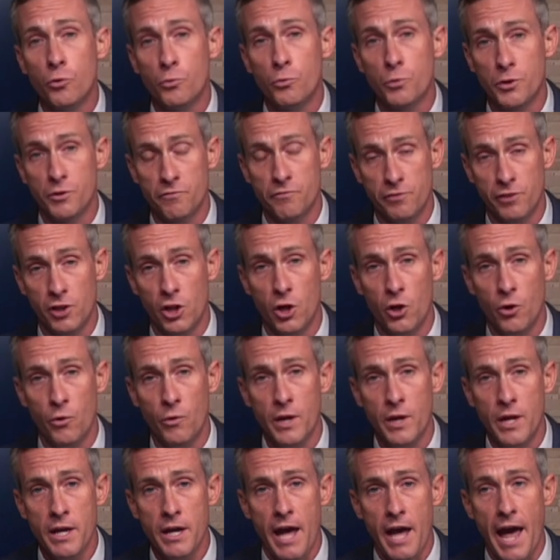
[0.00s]
forward
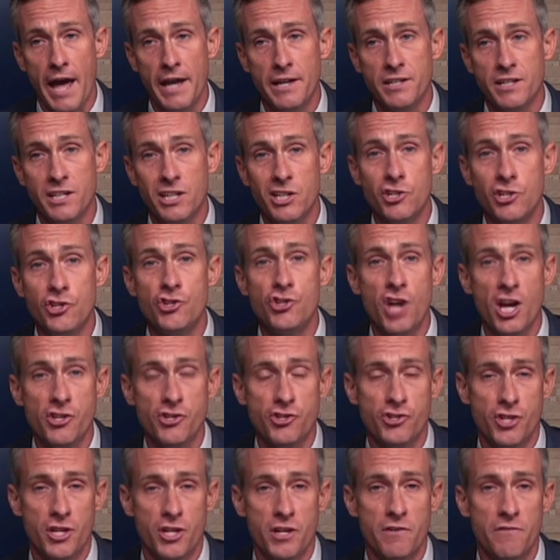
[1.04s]
flow and
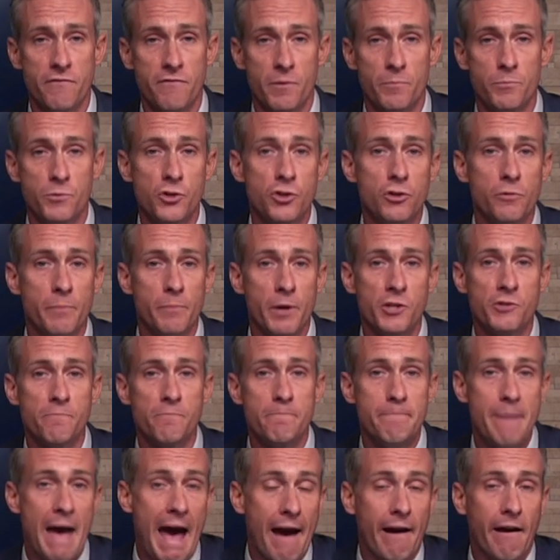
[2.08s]
congestion from too
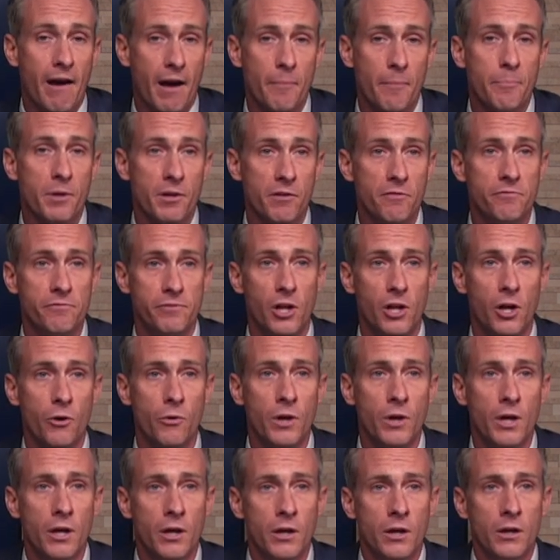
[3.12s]
much backup of
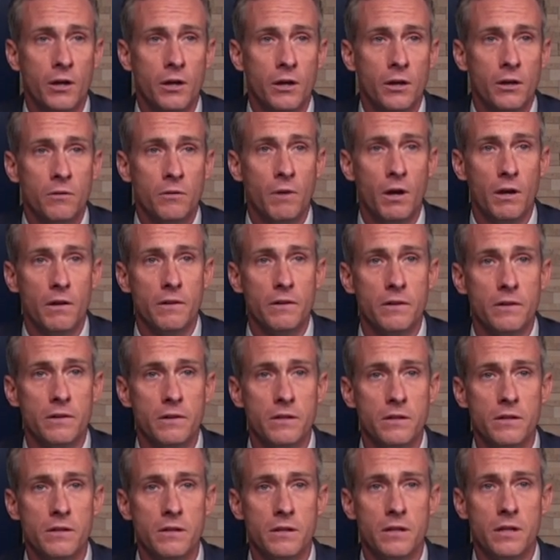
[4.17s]
flow.
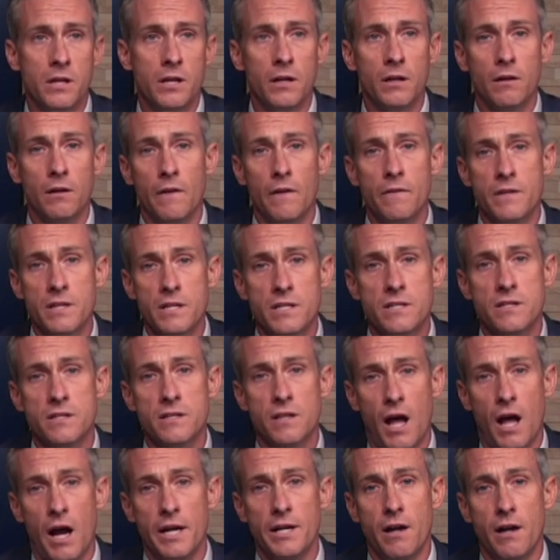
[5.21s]
Well, here on this
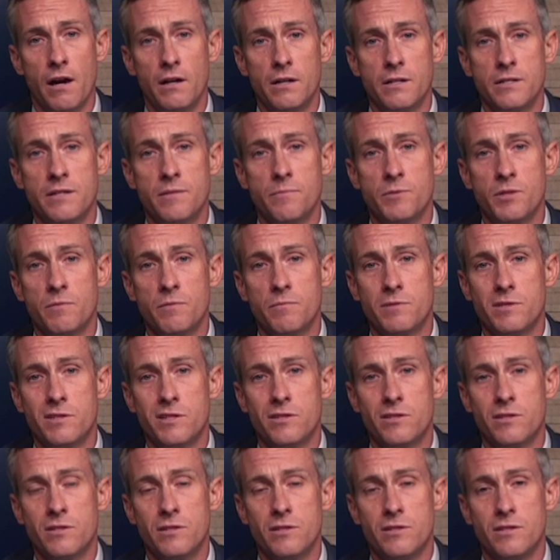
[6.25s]
slide are symptoms
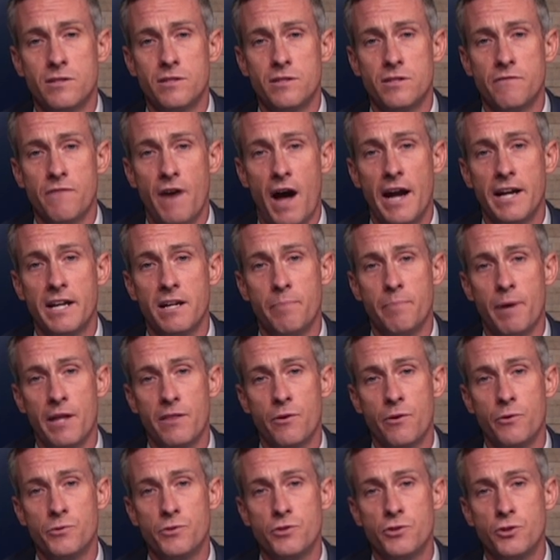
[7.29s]
divided
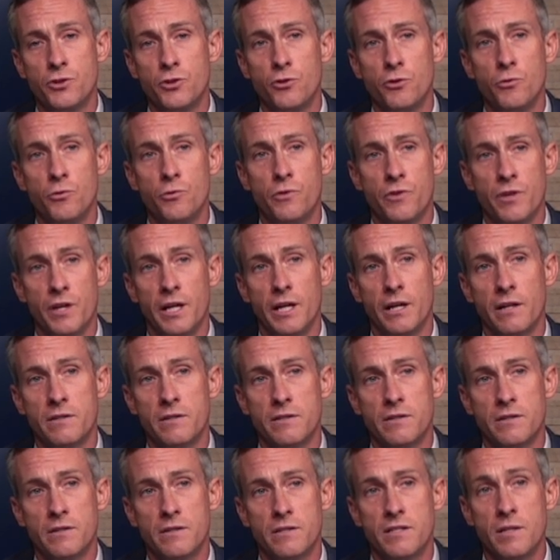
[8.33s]
by those two
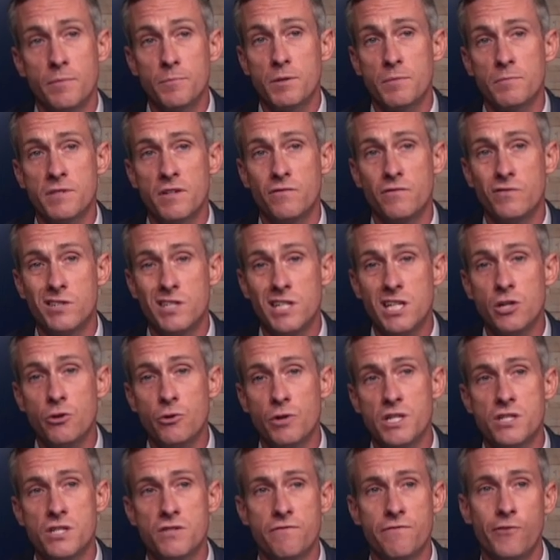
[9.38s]
things. Symptoms of
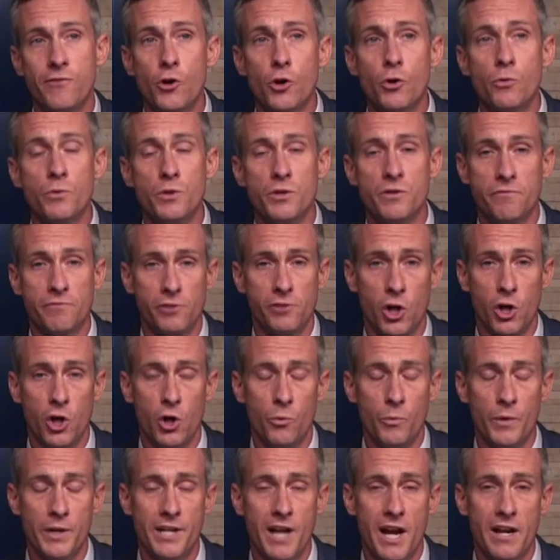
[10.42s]
decreased forward
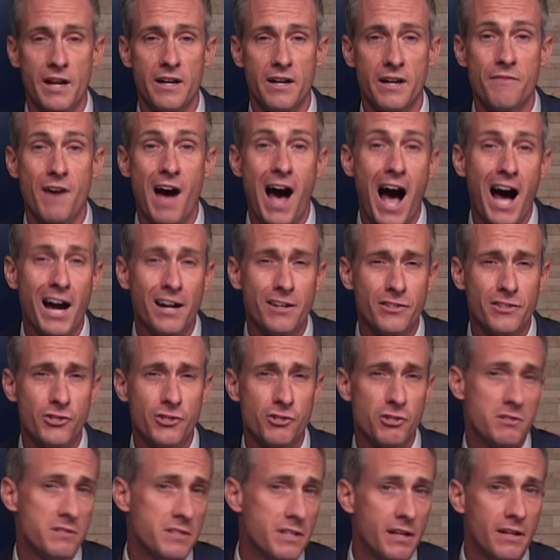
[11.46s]
flow when not enough
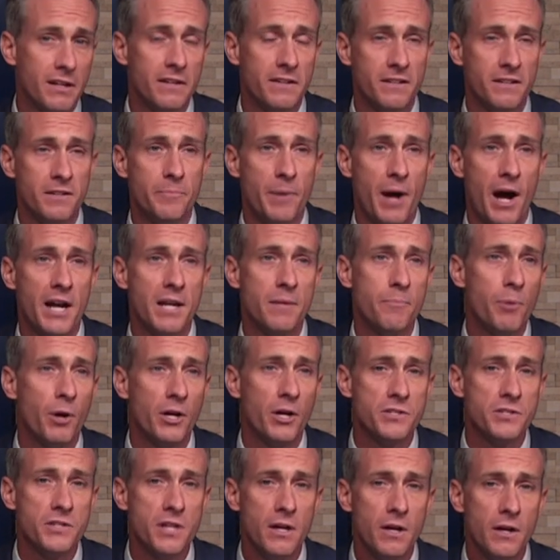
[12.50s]
oxygen is getting to the body
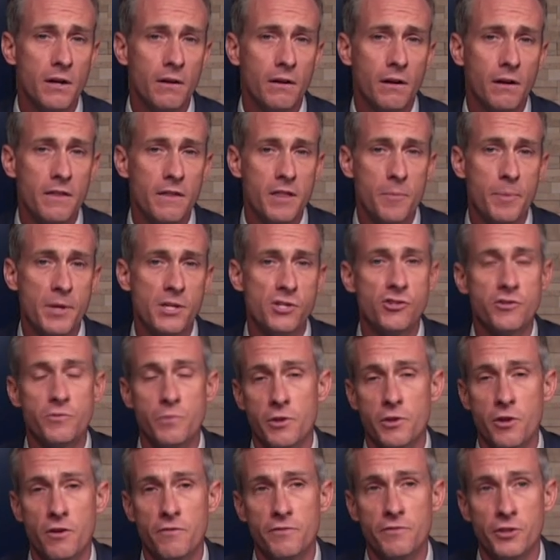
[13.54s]
parts are that
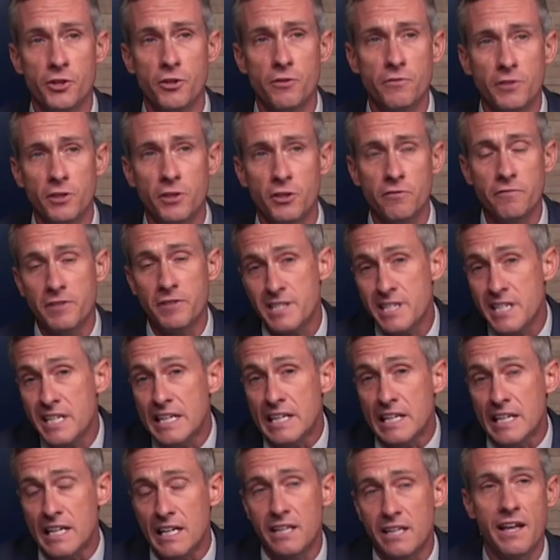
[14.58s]
patients with heart failure feel
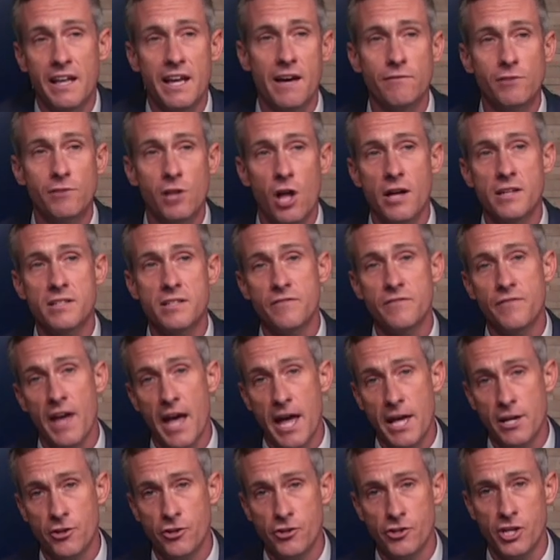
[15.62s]
fatigue, they have loss of
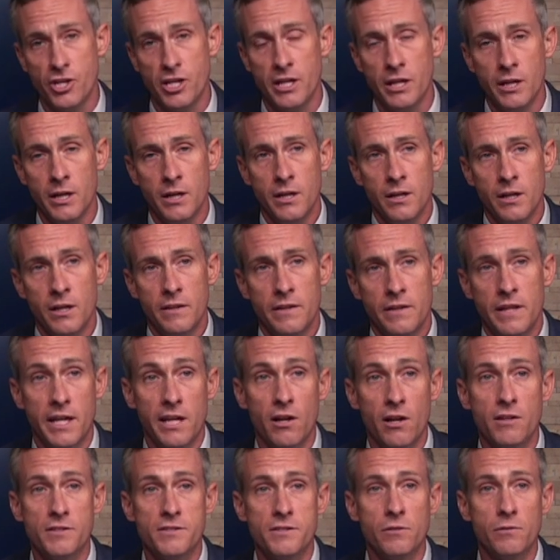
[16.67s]
energy. They
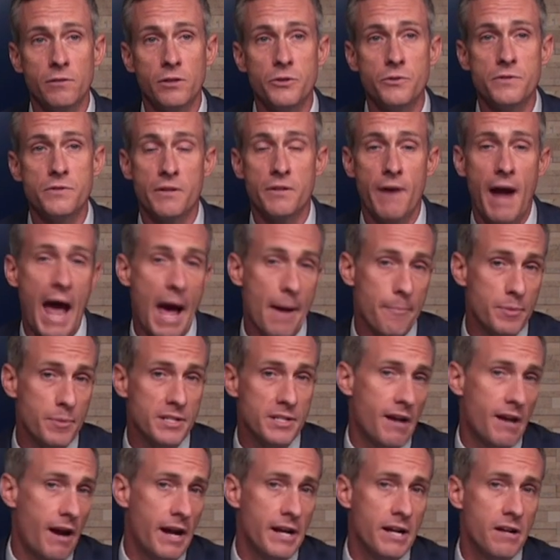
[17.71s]
can also lose their
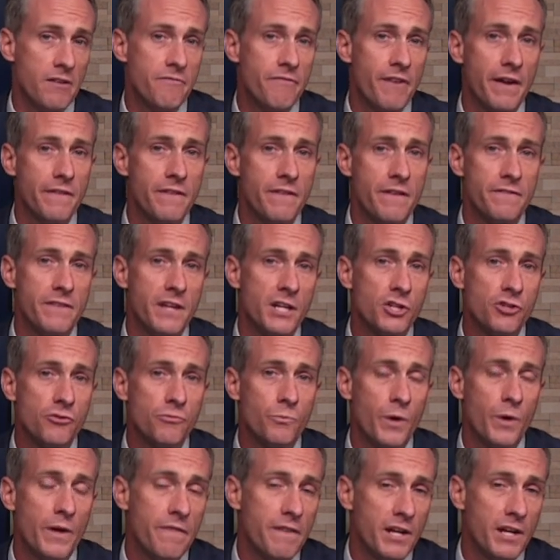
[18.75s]
appetite and find that they
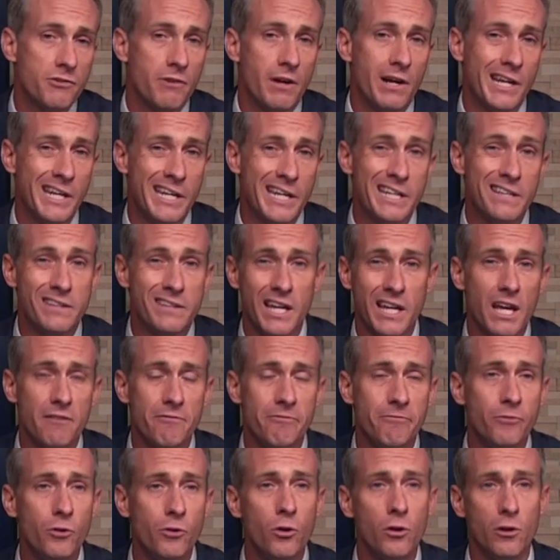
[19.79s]
when they try to eat, they
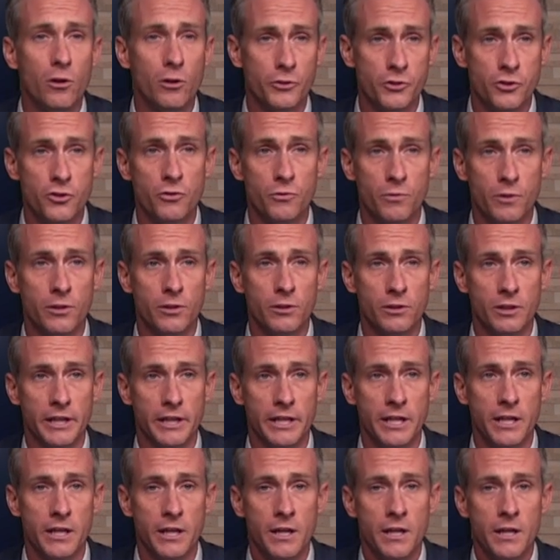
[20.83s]
get full too
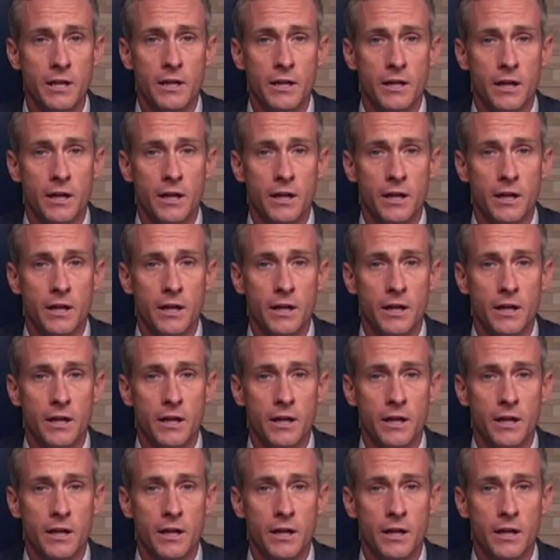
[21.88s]
early.